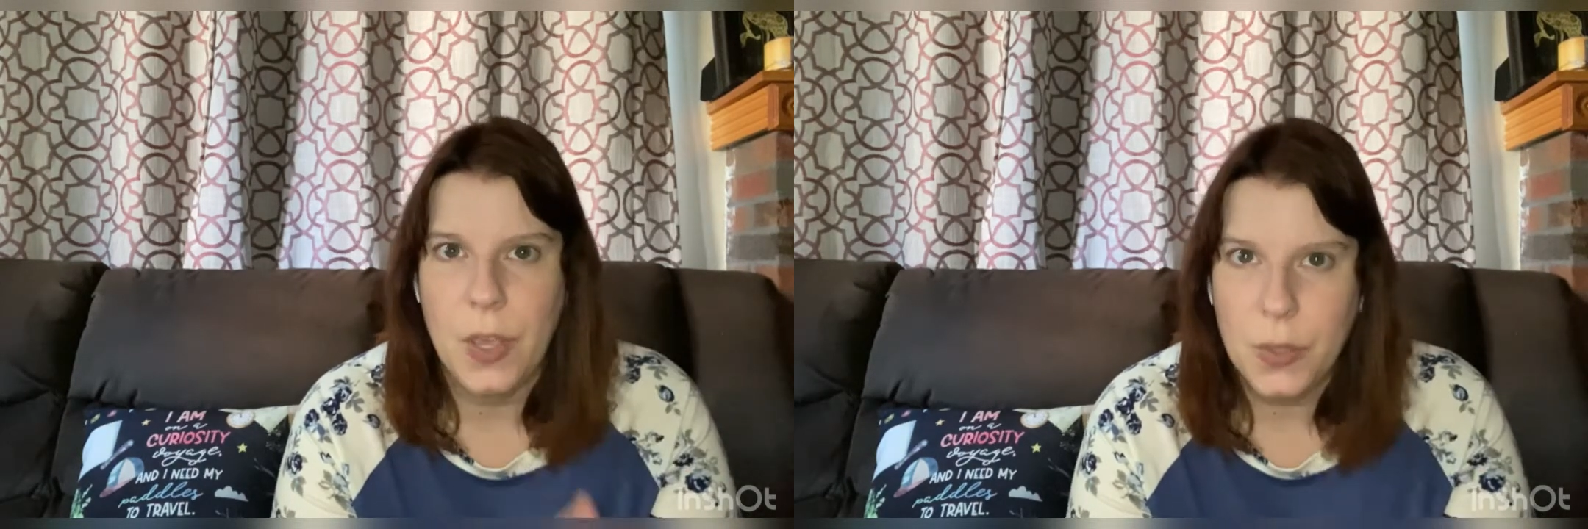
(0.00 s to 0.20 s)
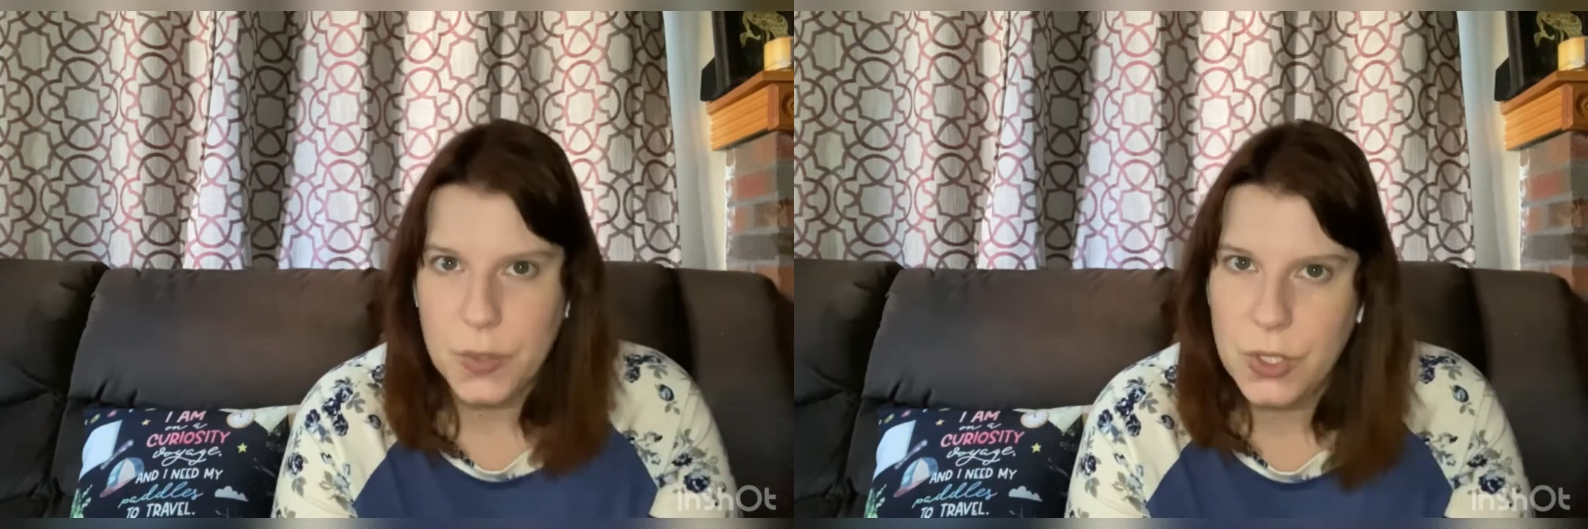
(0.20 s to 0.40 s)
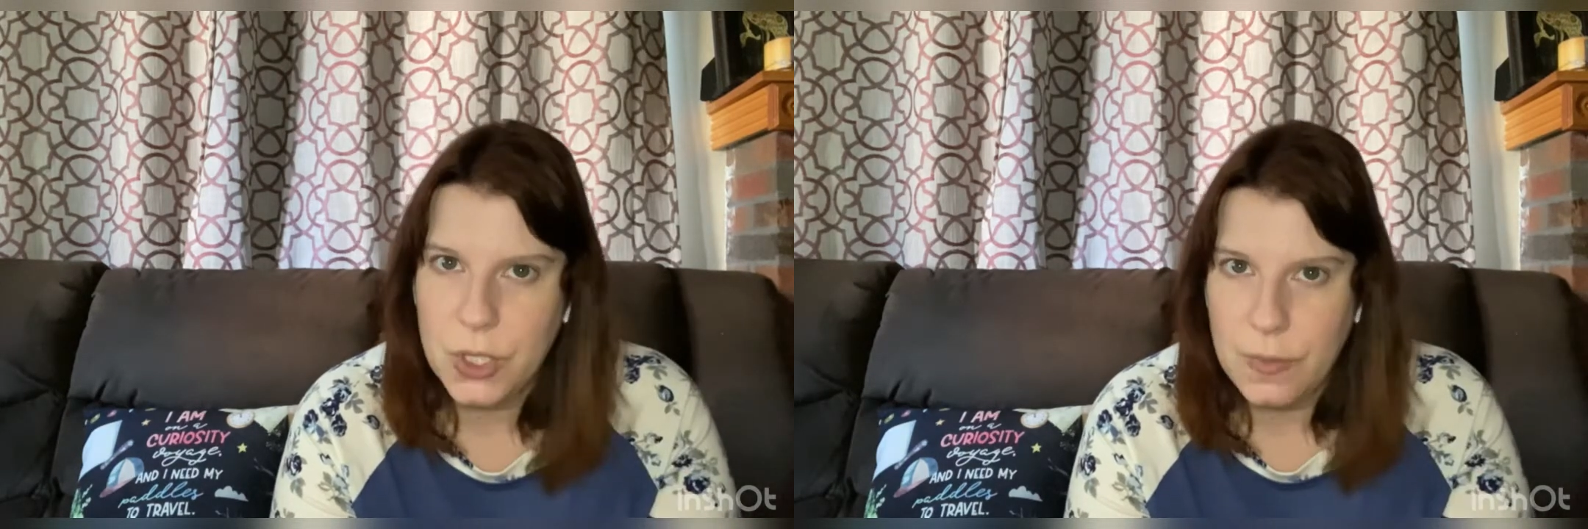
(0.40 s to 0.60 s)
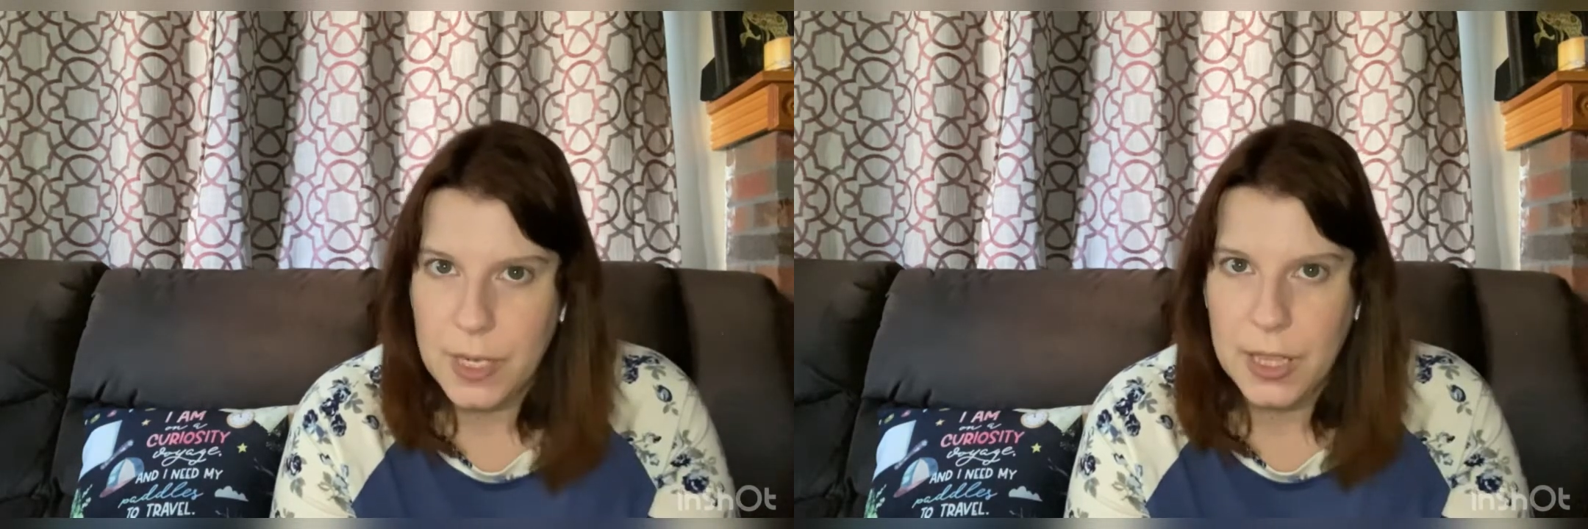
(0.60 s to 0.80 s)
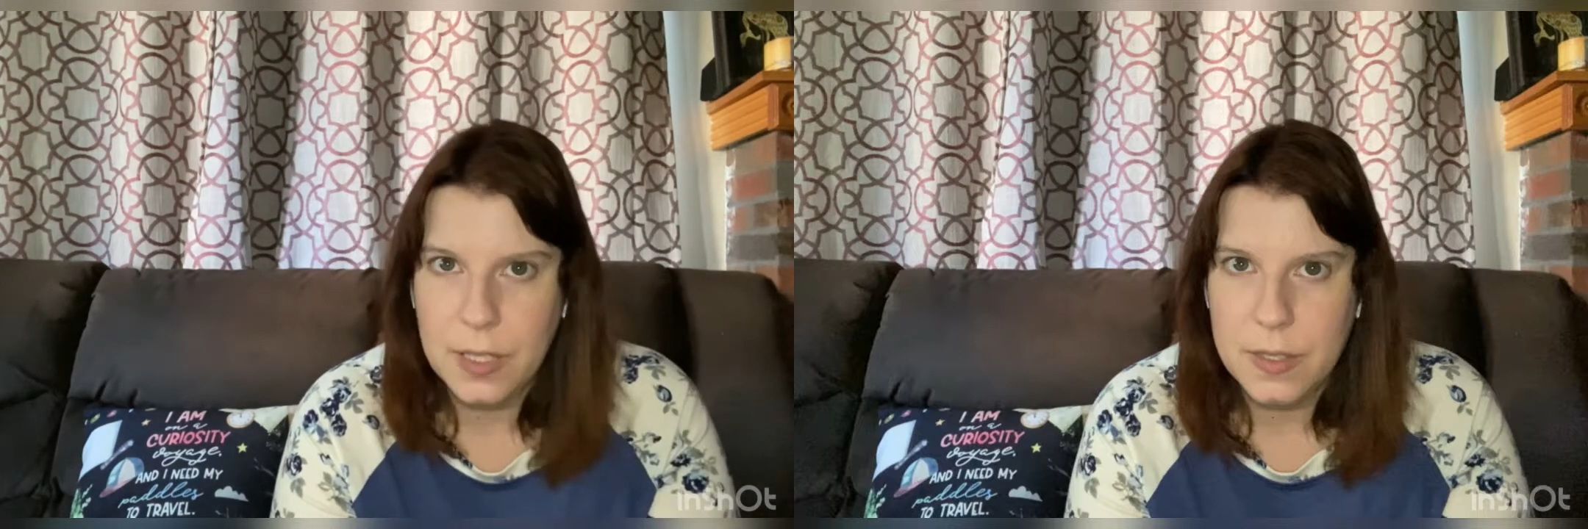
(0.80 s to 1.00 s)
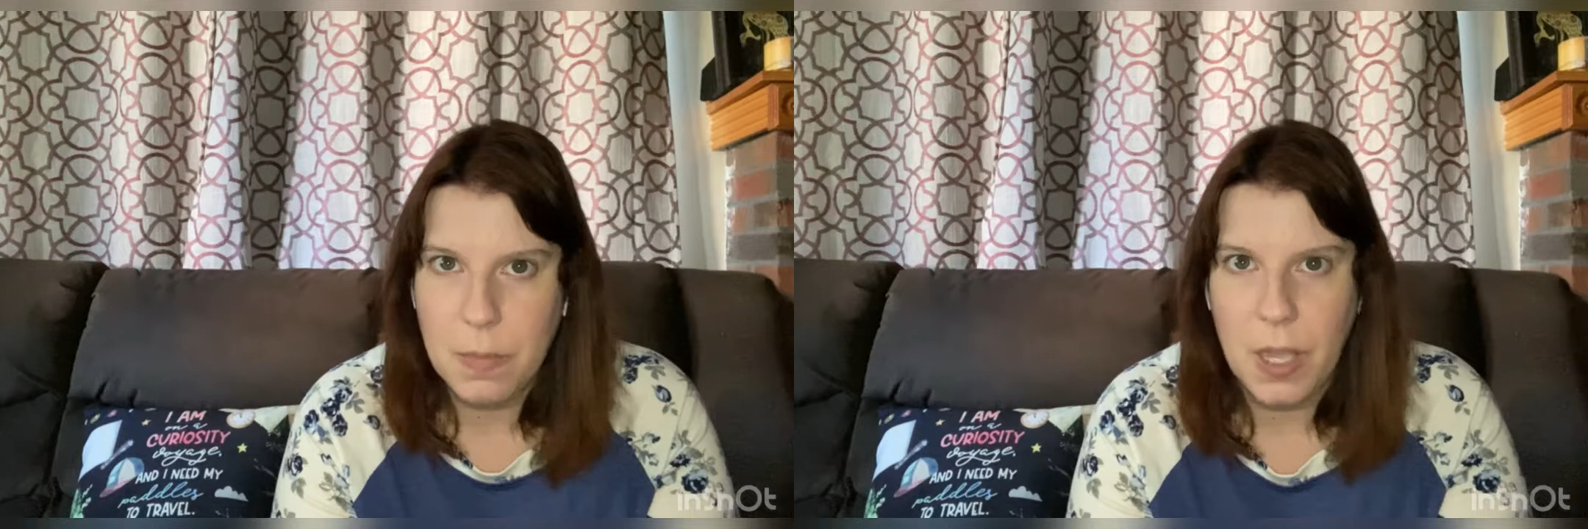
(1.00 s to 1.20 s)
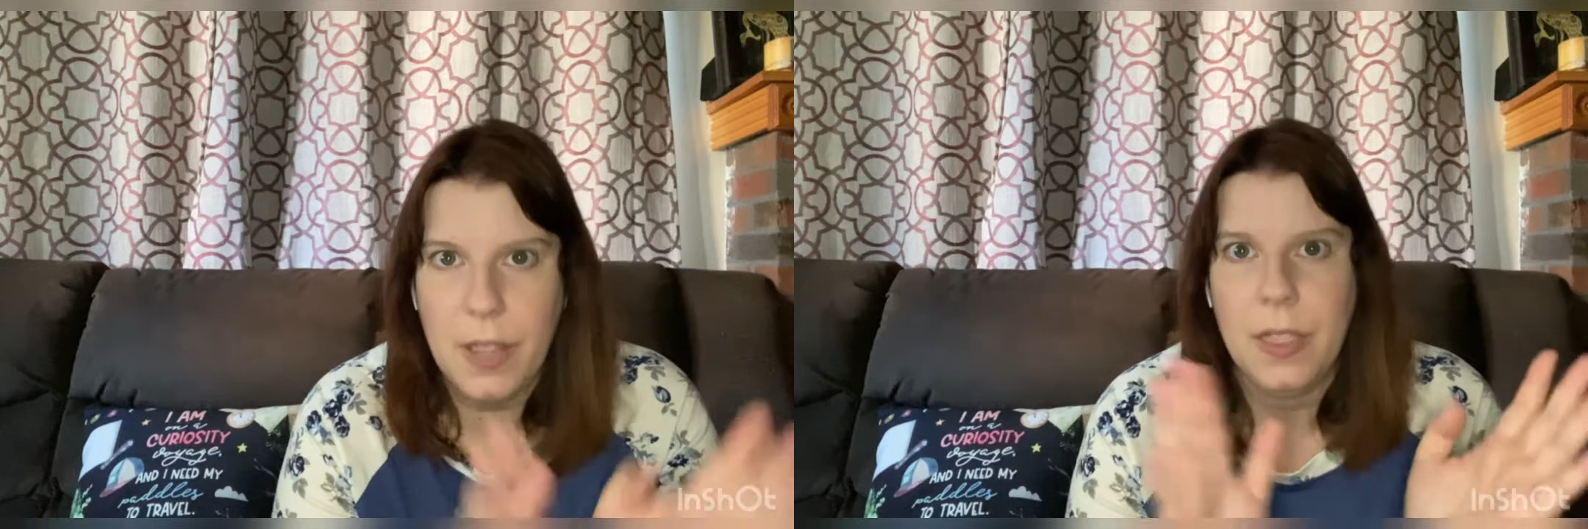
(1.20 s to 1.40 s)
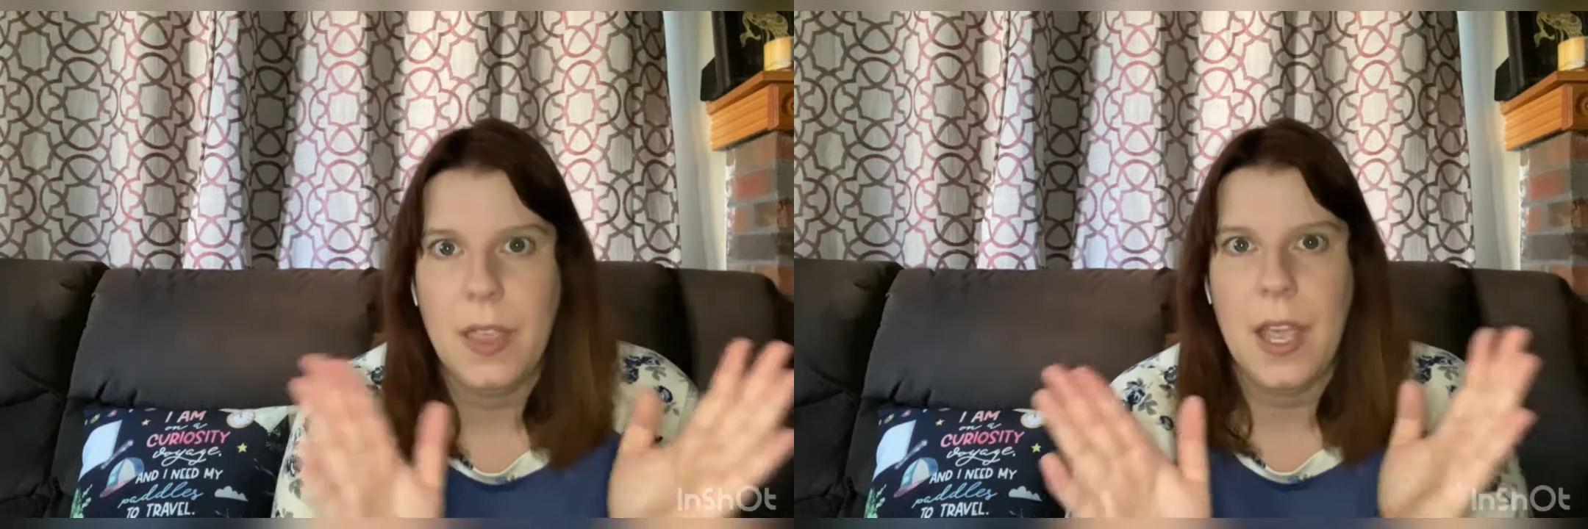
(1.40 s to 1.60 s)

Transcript: those 2 in this month,